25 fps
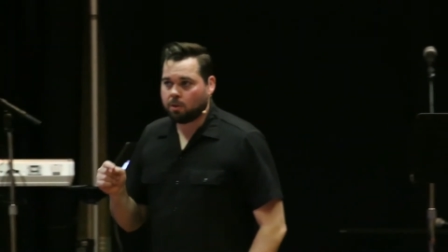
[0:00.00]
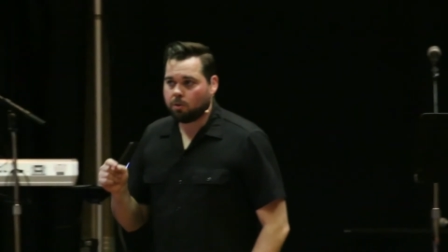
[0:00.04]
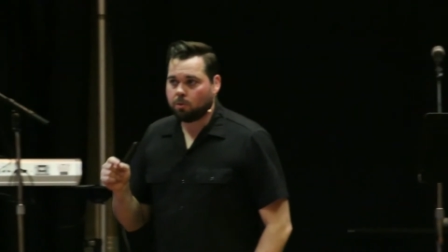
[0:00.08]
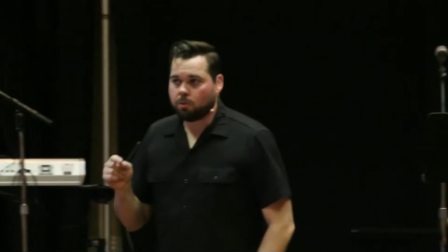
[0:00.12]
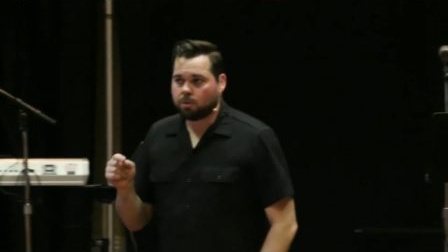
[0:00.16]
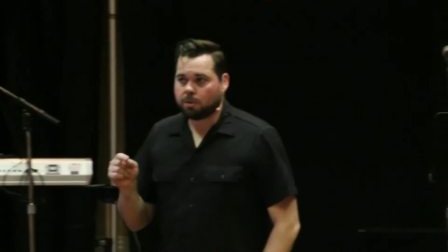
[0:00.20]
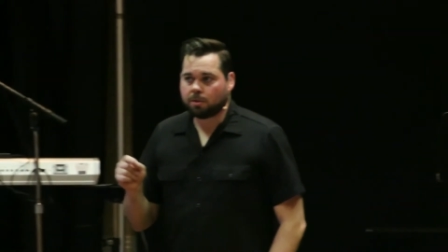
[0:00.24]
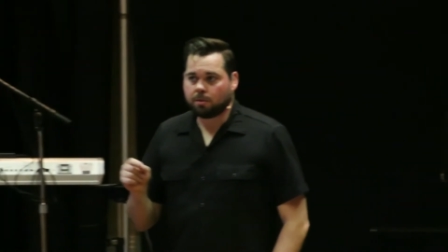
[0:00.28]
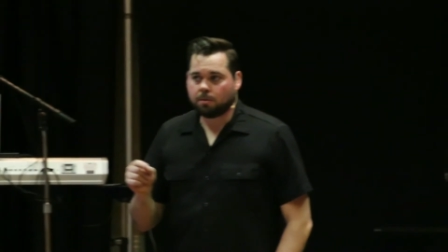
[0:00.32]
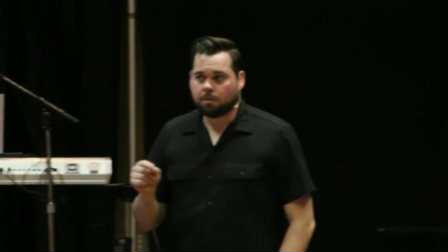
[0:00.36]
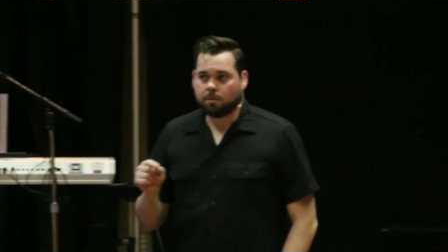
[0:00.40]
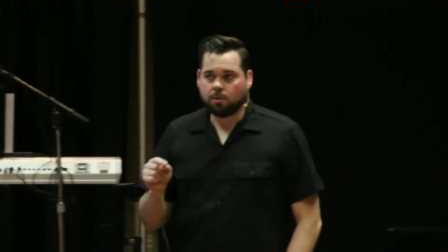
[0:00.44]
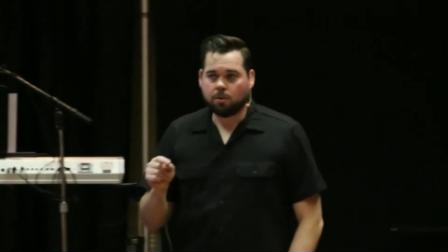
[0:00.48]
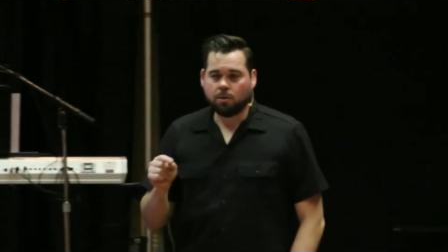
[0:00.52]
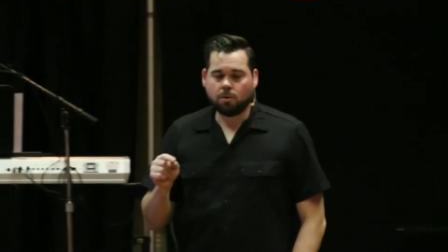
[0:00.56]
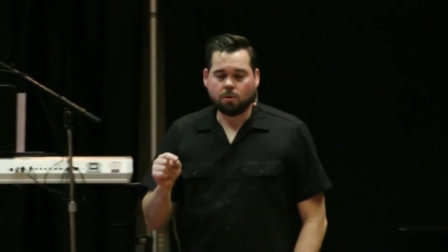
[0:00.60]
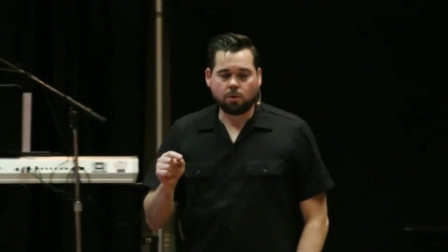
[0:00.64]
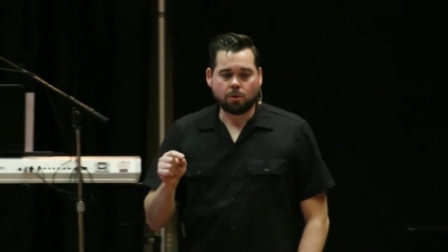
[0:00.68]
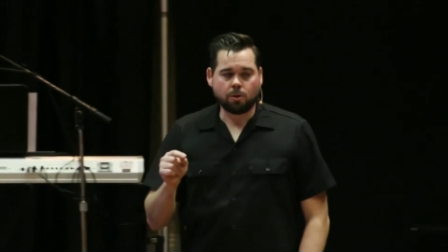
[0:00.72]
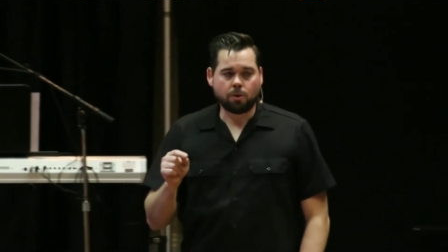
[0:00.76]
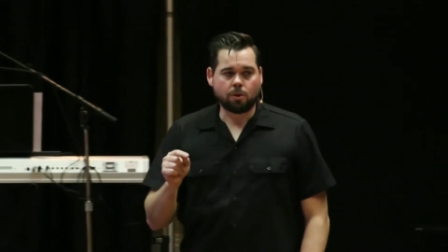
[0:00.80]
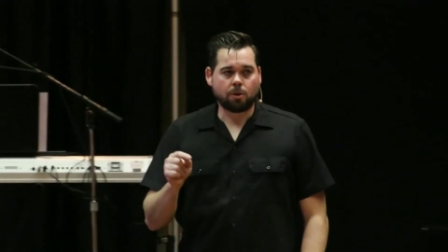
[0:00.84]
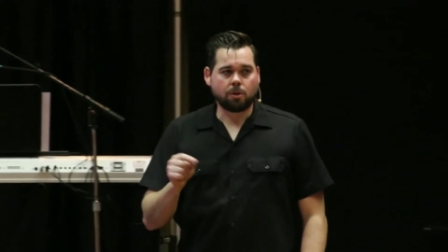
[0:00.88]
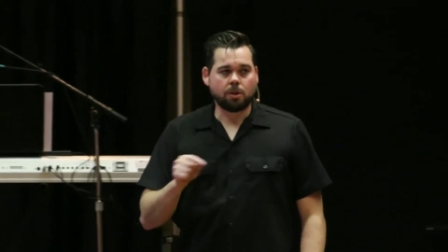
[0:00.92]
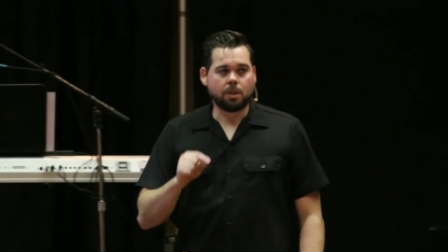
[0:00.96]
you,
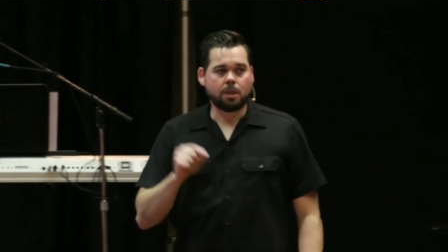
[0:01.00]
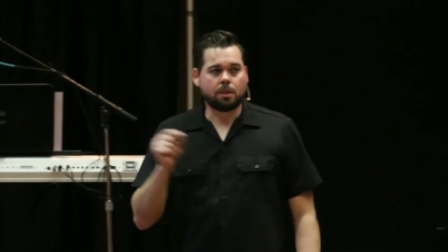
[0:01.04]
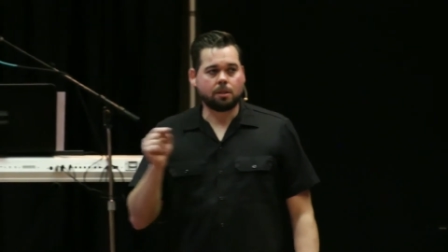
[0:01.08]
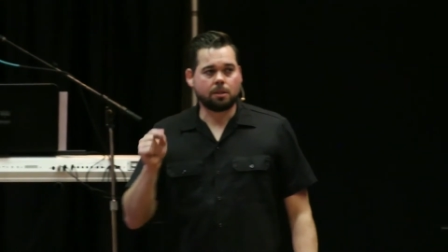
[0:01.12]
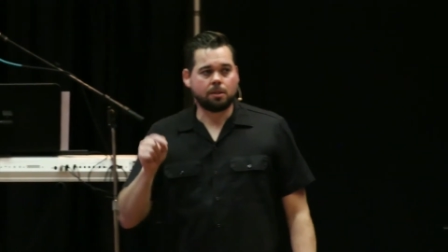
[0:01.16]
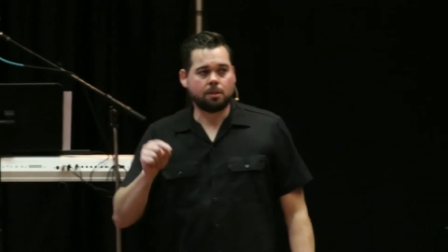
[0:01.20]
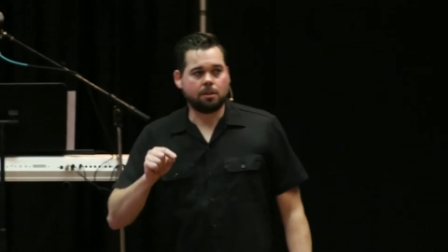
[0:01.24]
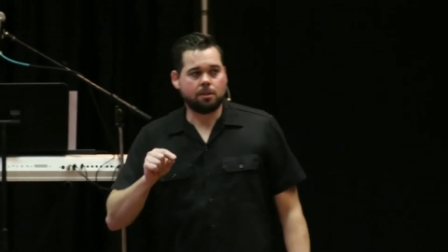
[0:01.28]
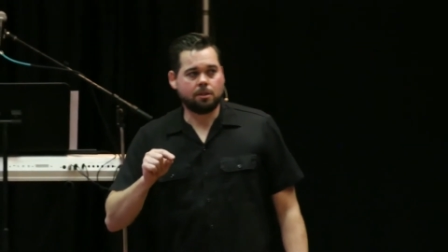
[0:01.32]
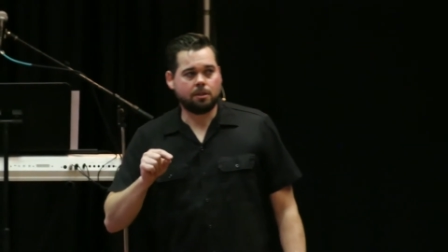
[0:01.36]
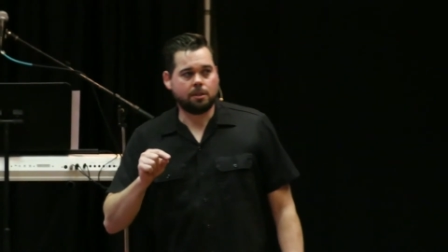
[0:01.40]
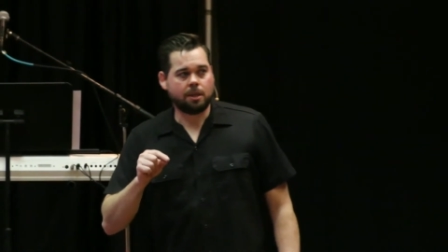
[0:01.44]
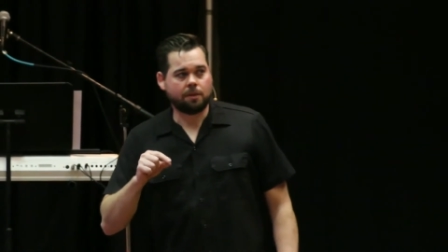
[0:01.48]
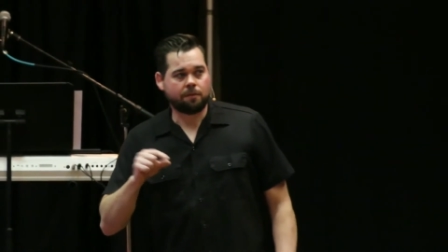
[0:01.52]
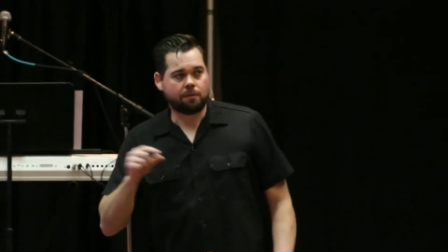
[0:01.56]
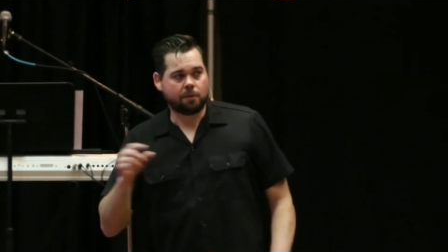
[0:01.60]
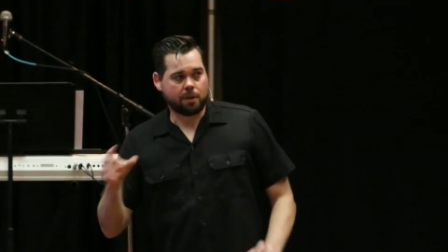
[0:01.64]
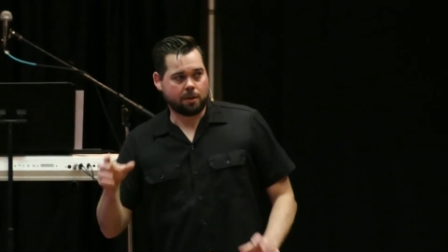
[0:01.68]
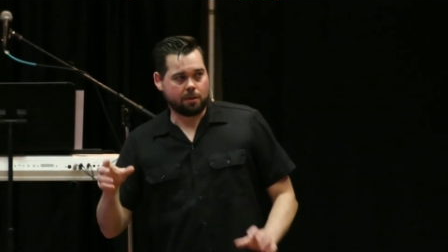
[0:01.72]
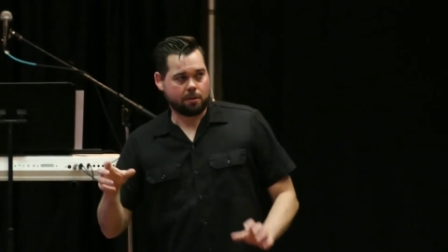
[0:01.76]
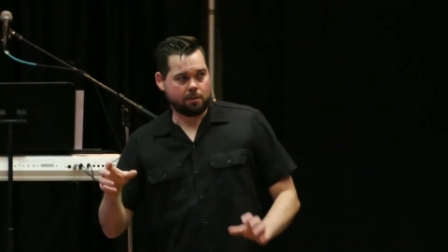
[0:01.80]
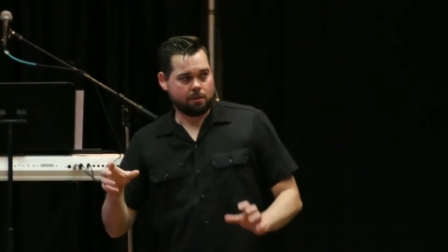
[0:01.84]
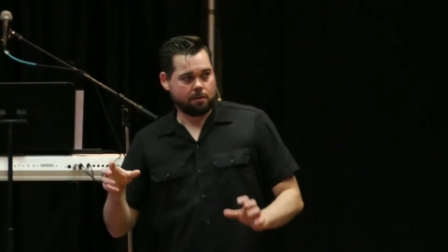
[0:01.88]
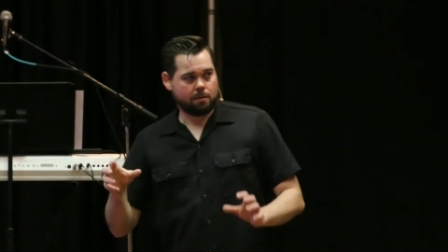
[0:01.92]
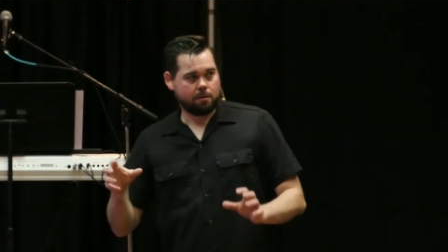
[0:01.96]
you, you're a little
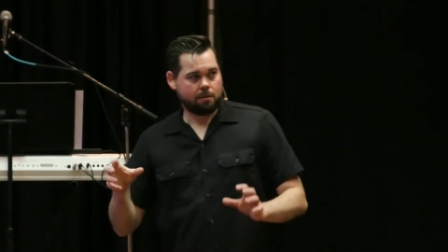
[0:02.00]
different?